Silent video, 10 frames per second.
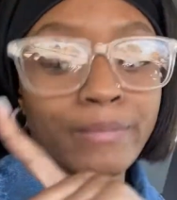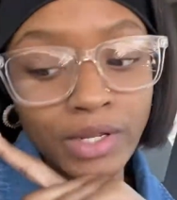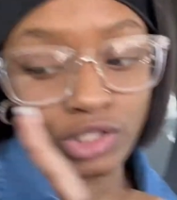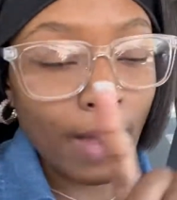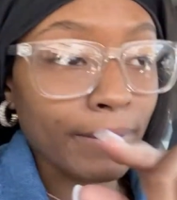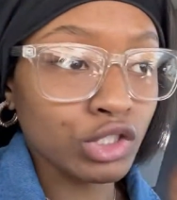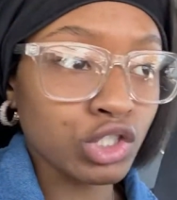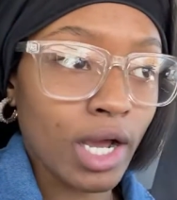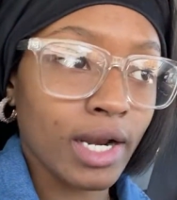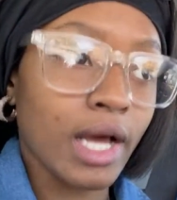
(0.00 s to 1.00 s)
not, I'm gonna
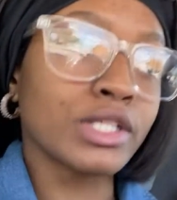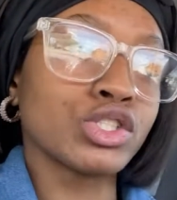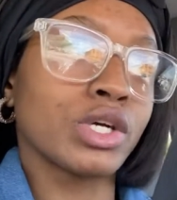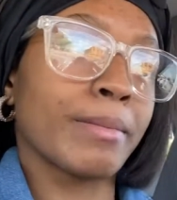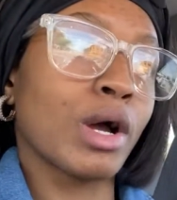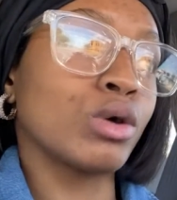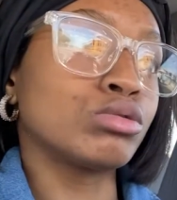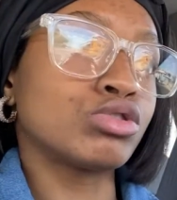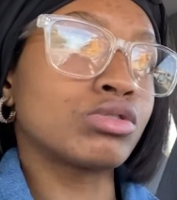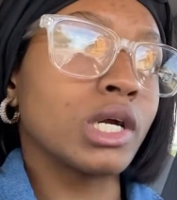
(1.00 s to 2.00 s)
try not to drink my whole
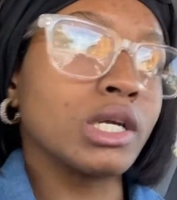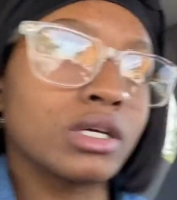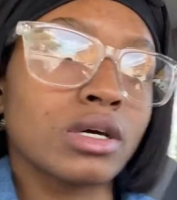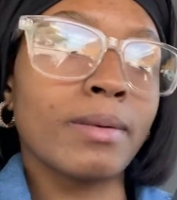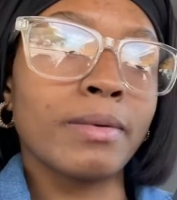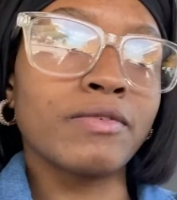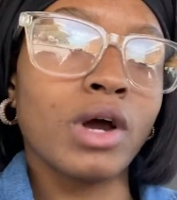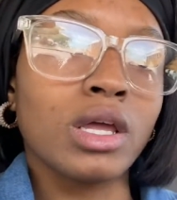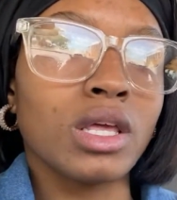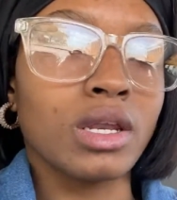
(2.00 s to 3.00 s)
drink before
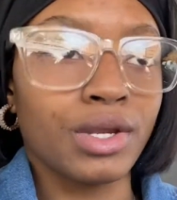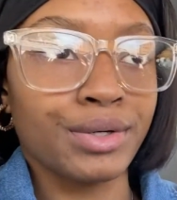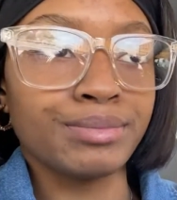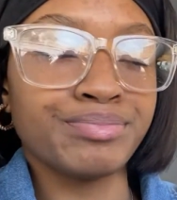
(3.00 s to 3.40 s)
I get there.